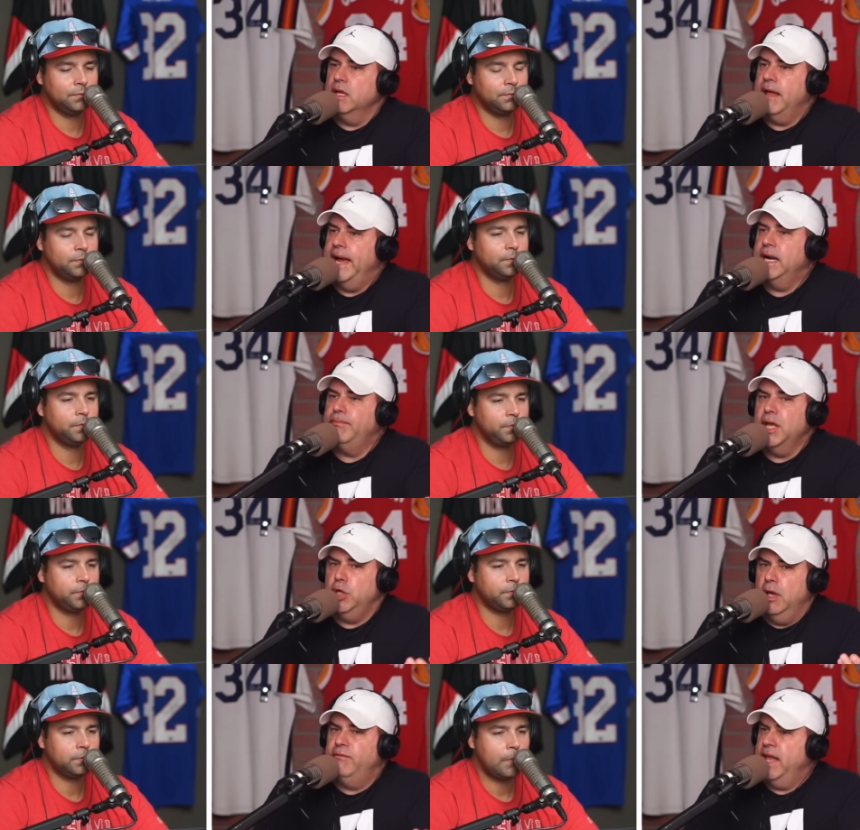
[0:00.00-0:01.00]
Speaker 1: the lineup
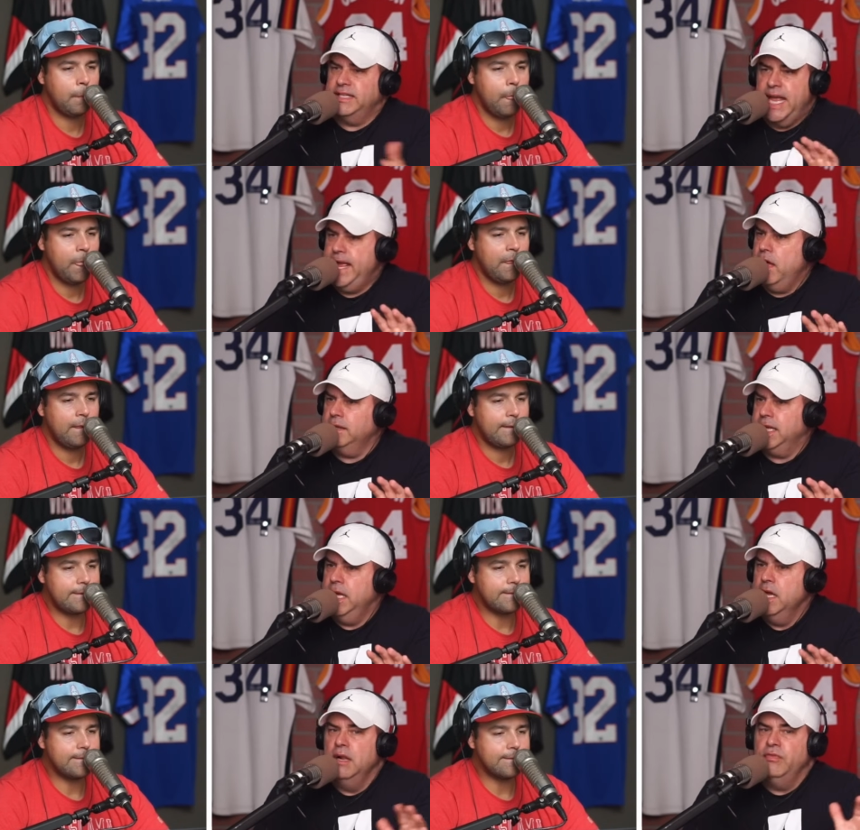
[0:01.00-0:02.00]
that you, if they stay
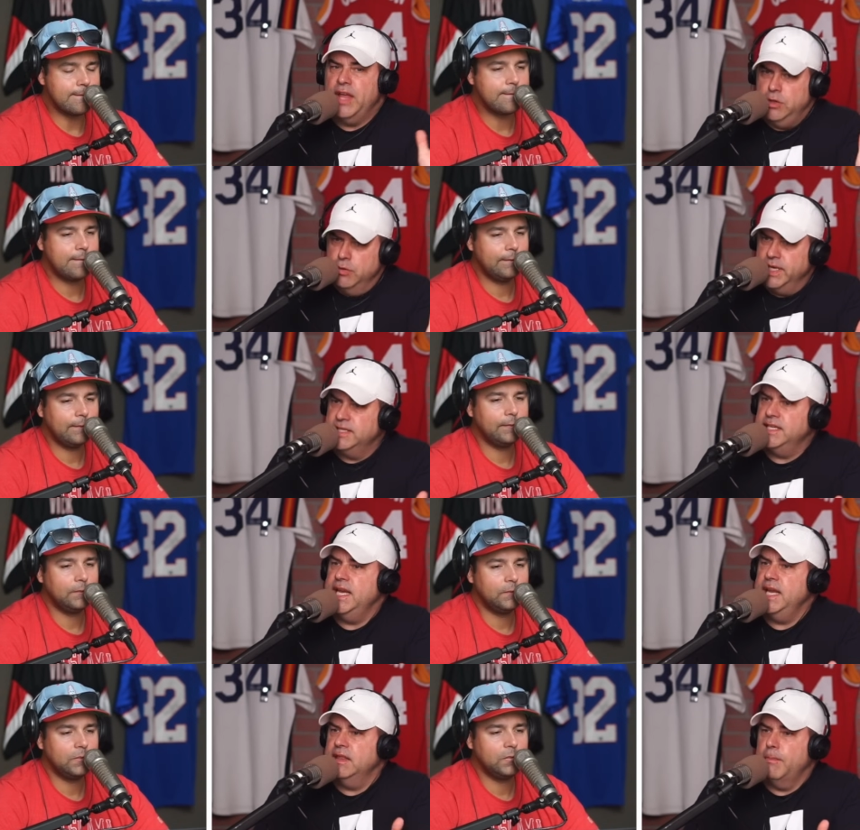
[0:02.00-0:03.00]
healthy, mm-hmm. that you could
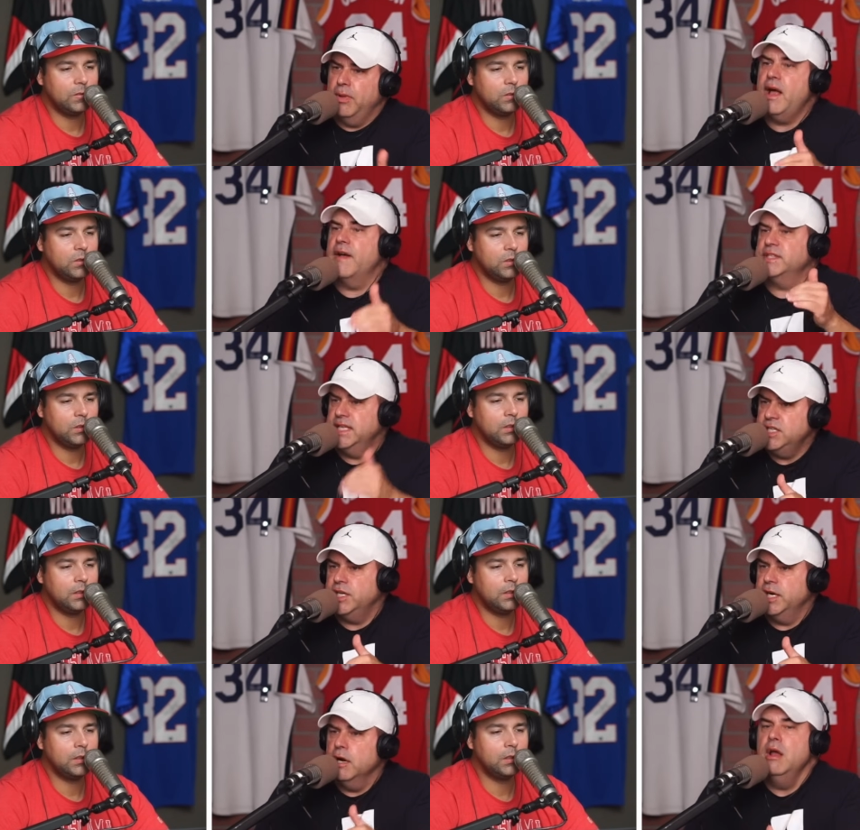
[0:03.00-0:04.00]
see in the playoffs
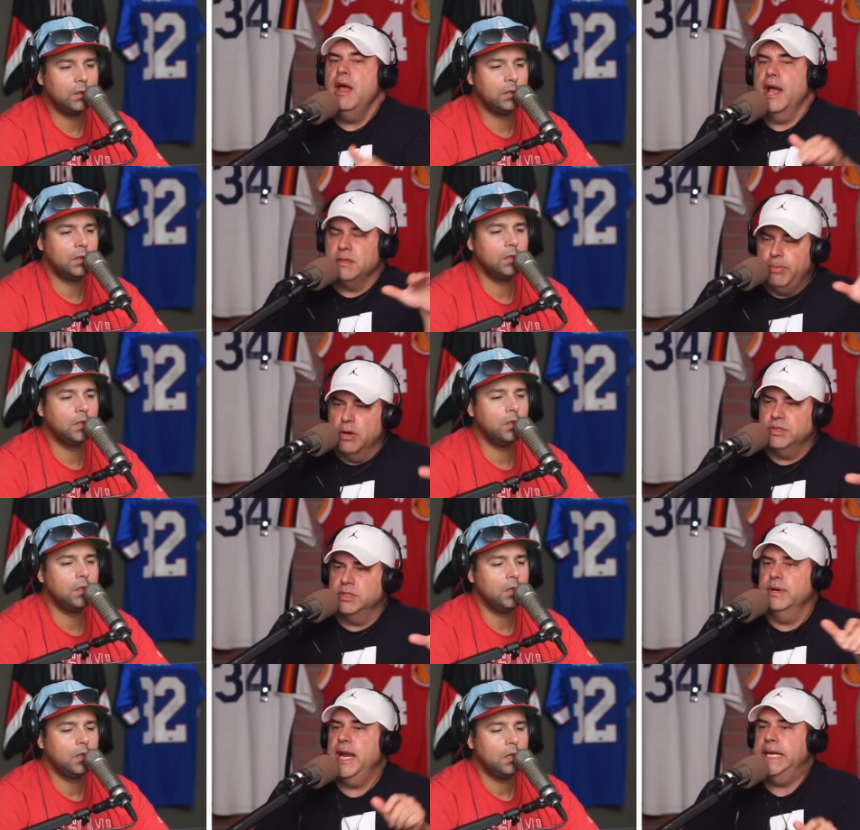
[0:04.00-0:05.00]
this year as
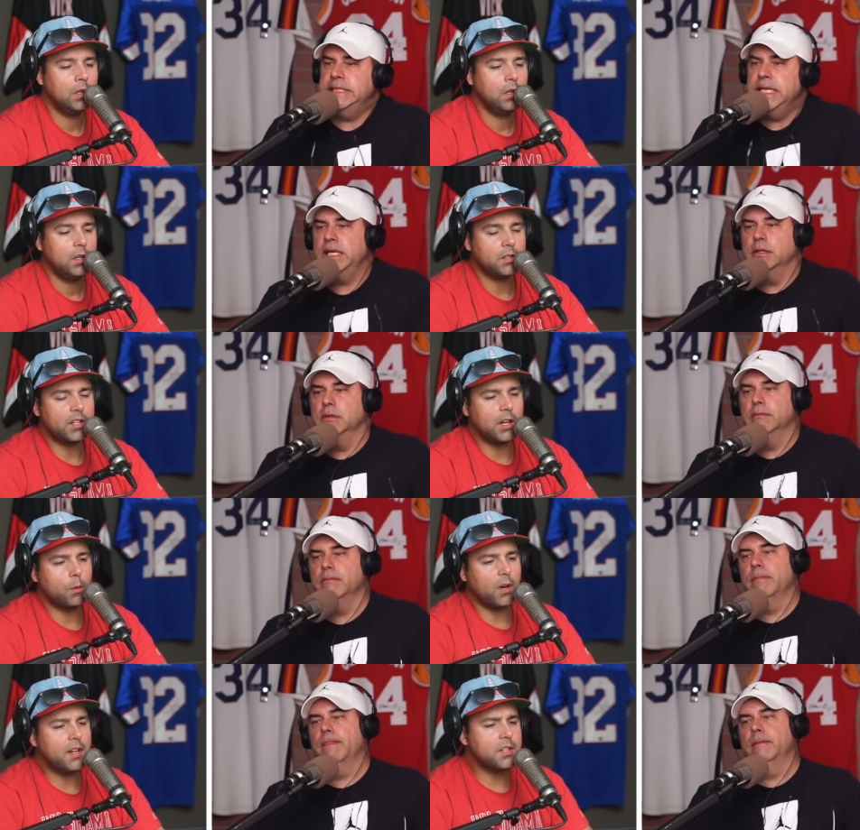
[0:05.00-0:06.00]
opposed to in 19. See,
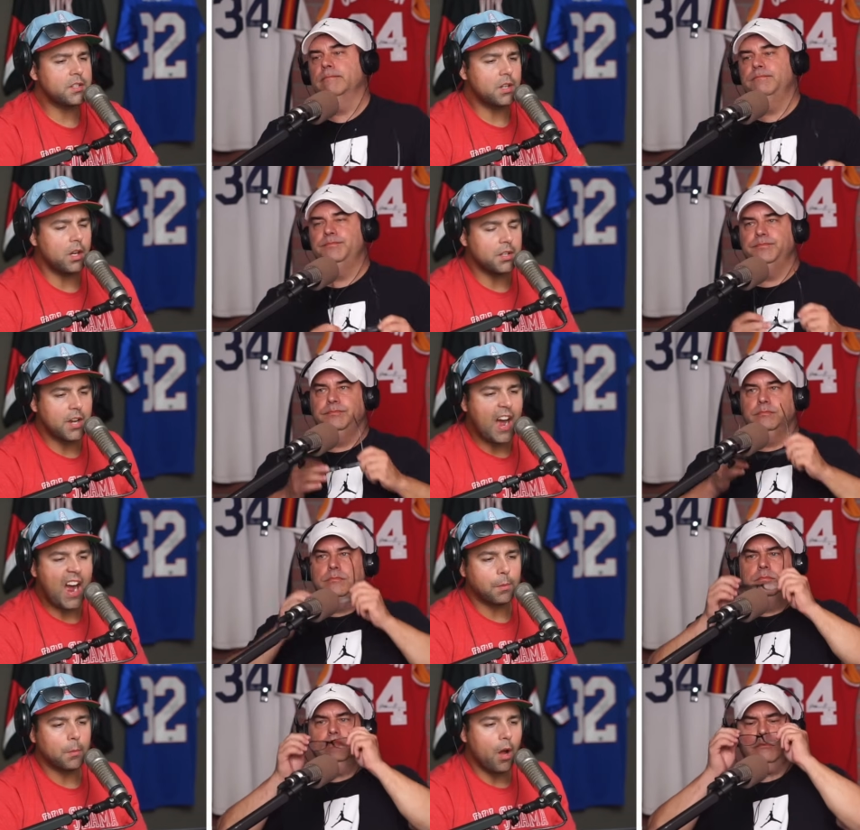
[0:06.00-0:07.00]
it reads
Speaker 2: as a, as a
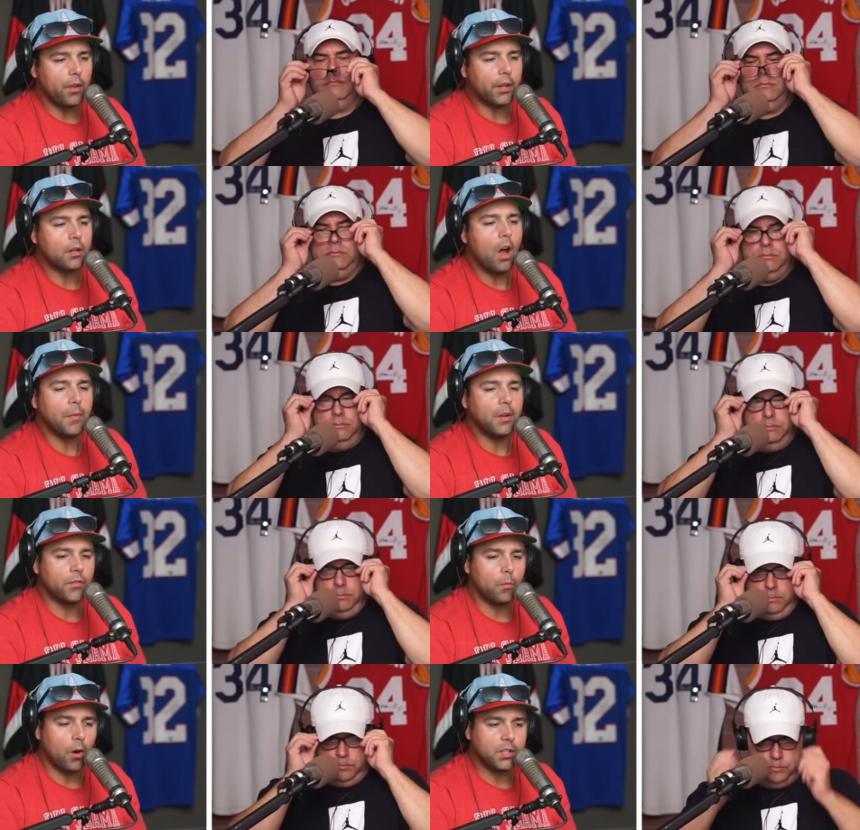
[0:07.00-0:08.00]
hyperbolic
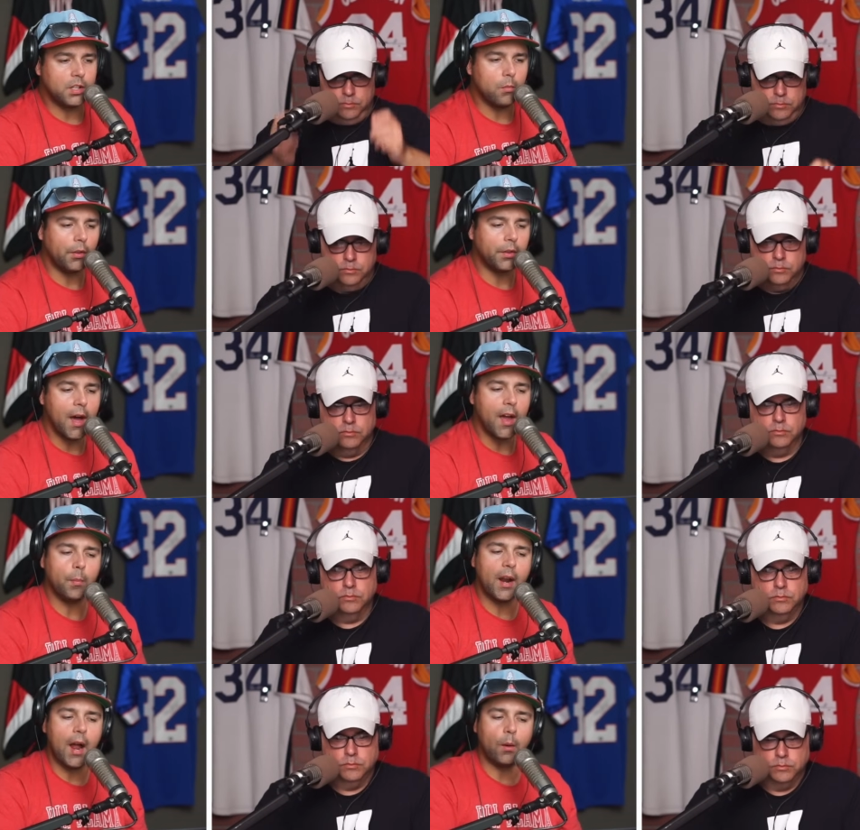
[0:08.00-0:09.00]
comment from Martin
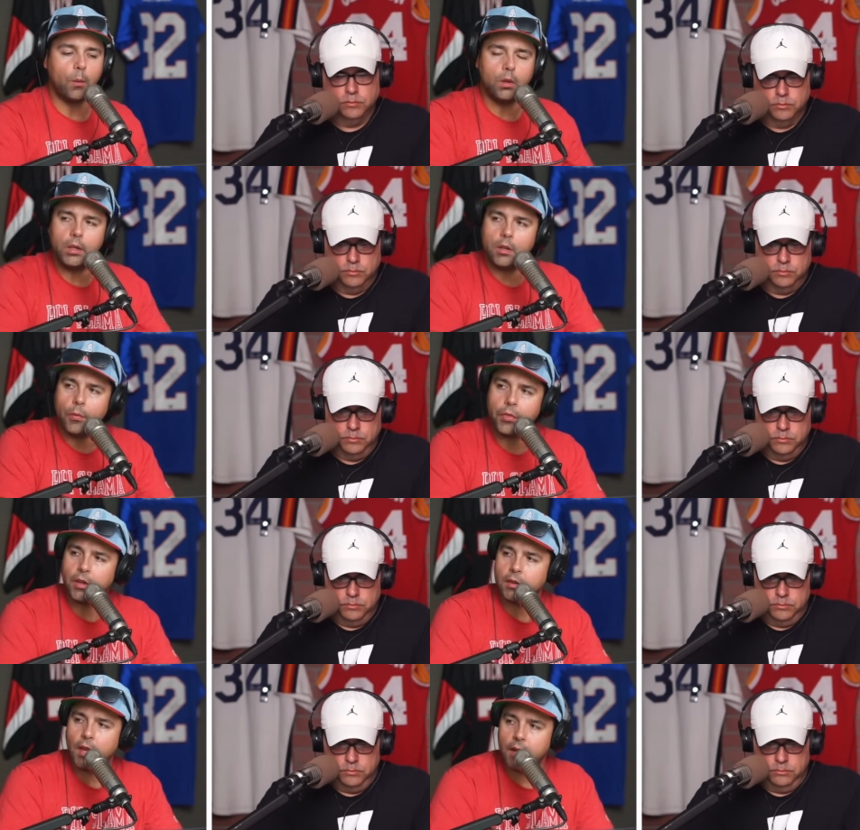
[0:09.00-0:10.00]
Maldonado, but I, I really don't
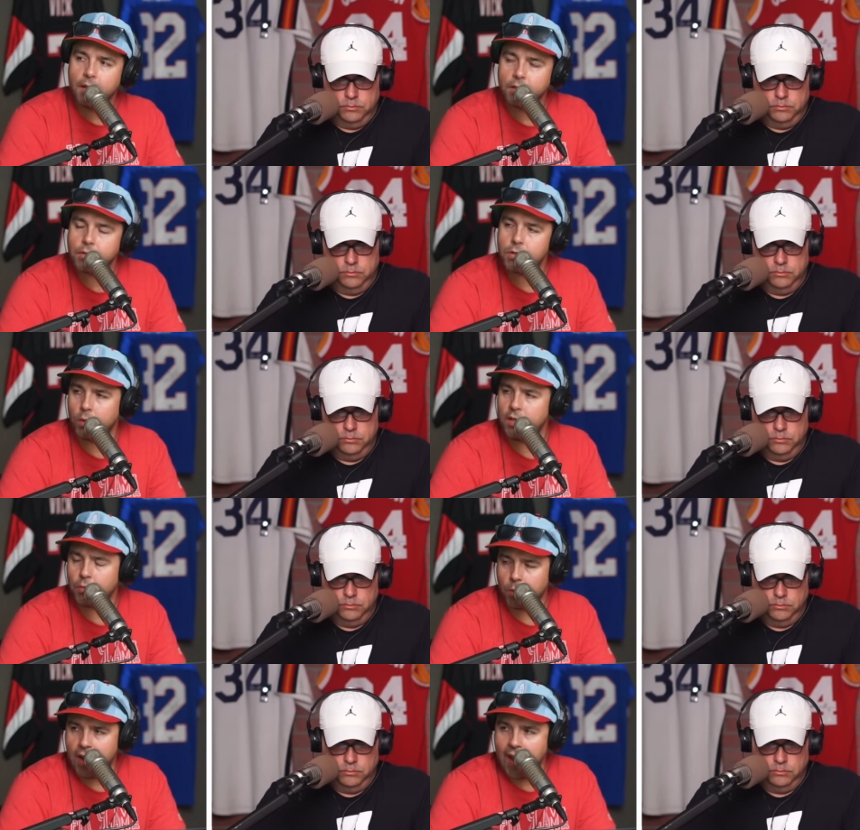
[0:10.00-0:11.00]
think that it is.
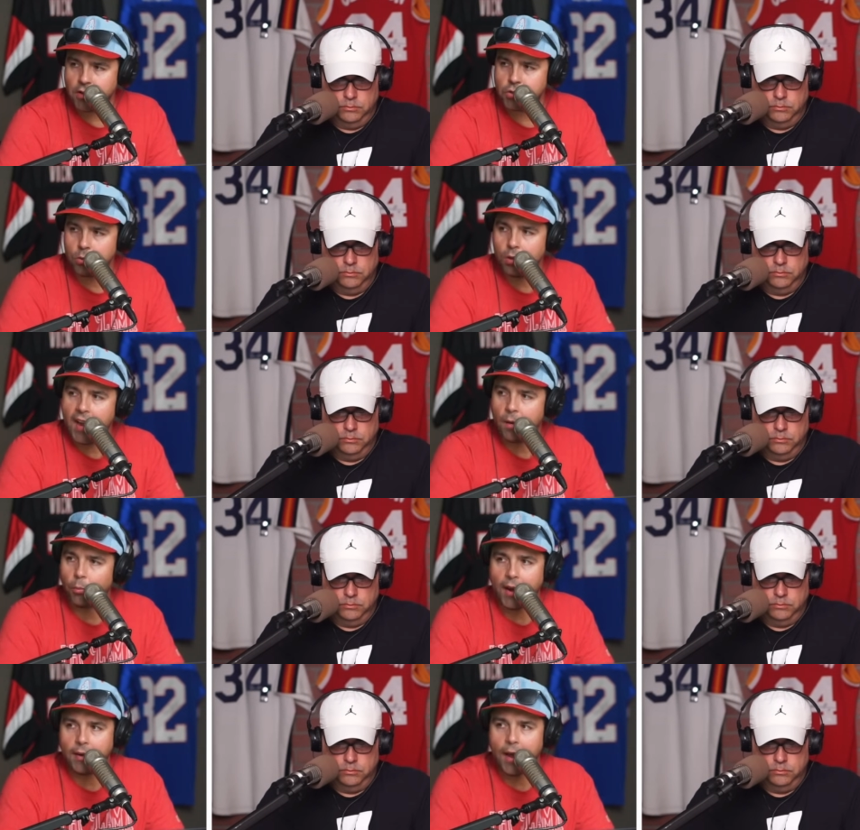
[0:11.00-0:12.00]
23 Astro lineup right